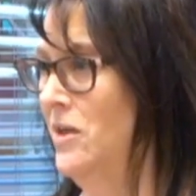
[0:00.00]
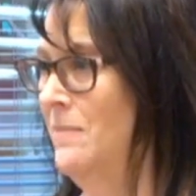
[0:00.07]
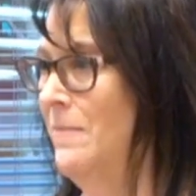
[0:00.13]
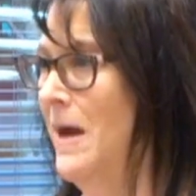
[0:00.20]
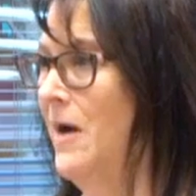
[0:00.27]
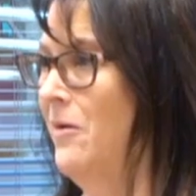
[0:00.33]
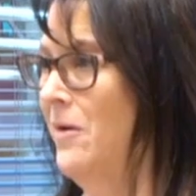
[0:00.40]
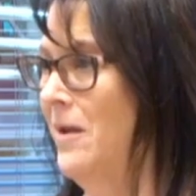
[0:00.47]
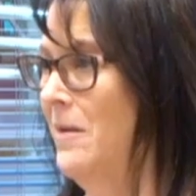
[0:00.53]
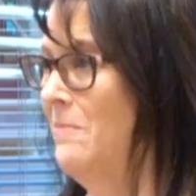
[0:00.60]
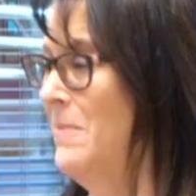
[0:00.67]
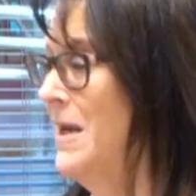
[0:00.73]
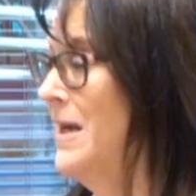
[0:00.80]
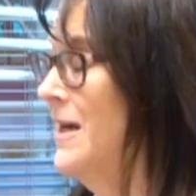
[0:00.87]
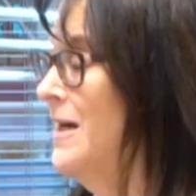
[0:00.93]
about him
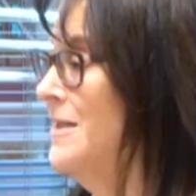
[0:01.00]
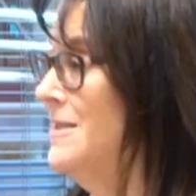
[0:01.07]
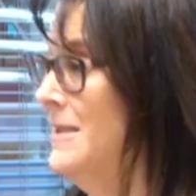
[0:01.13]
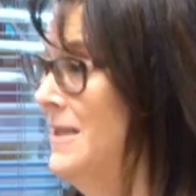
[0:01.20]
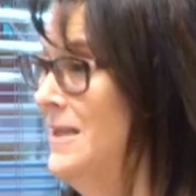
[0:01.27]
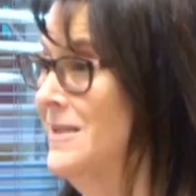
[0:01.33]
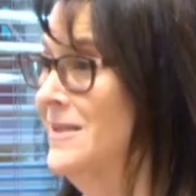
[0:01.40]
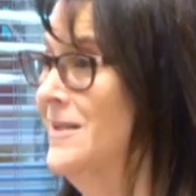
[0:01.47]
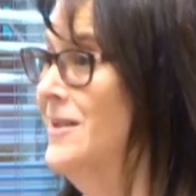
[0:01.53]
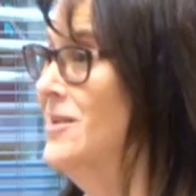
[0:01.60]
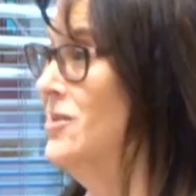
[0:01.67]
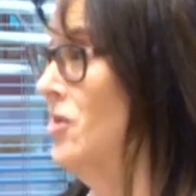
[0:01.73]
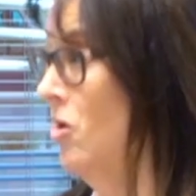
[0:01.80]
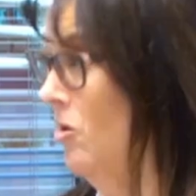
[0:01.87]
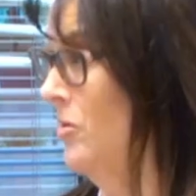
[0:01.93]
because he is an
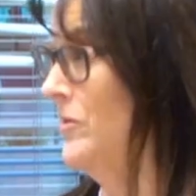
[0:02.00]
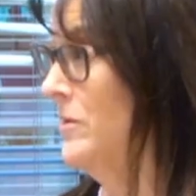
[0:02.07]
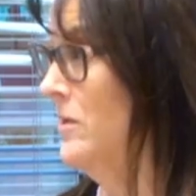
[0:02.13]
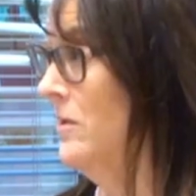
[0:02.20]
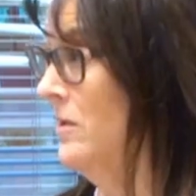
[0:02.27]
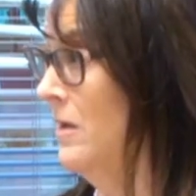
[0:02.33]
adult